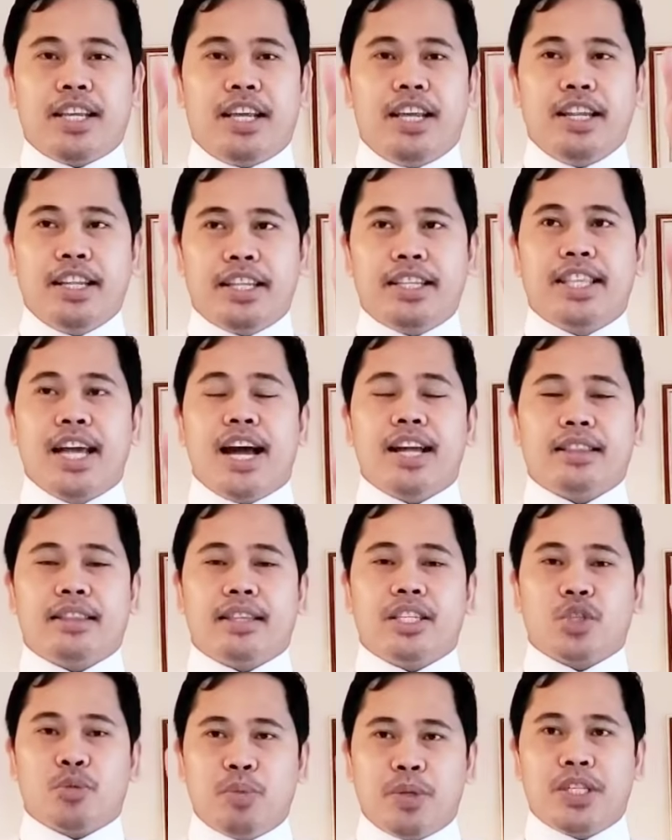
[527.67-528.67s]
in
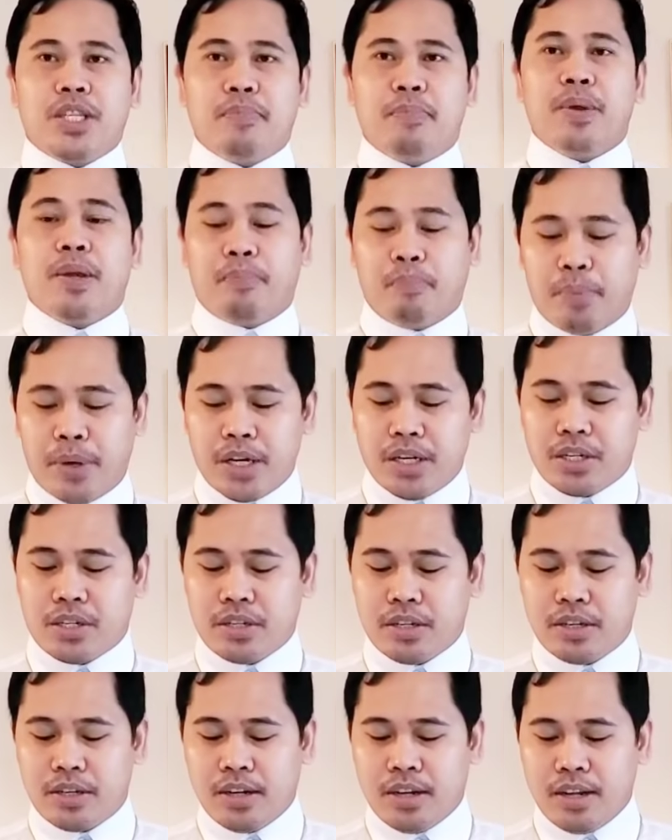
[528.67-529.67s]
that specific
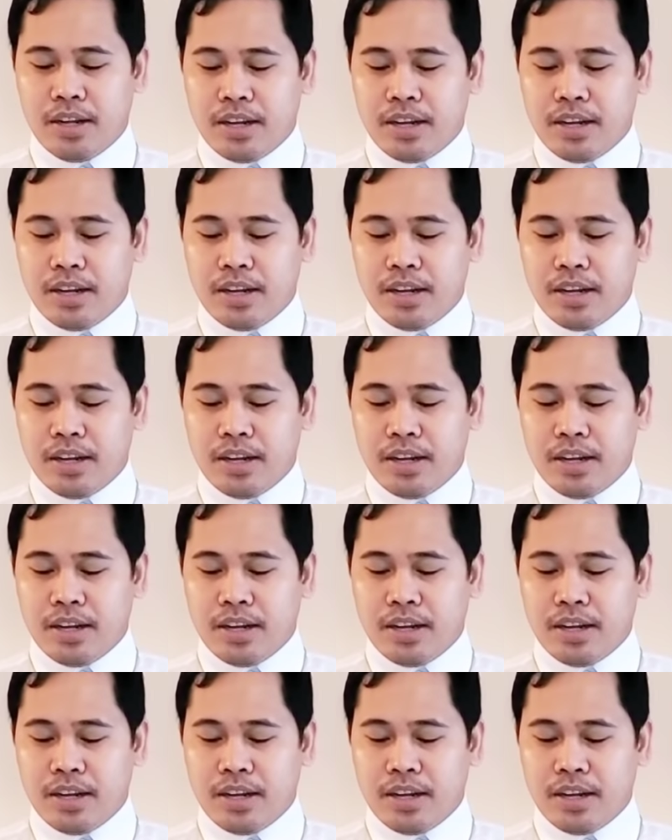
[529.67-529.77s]
person.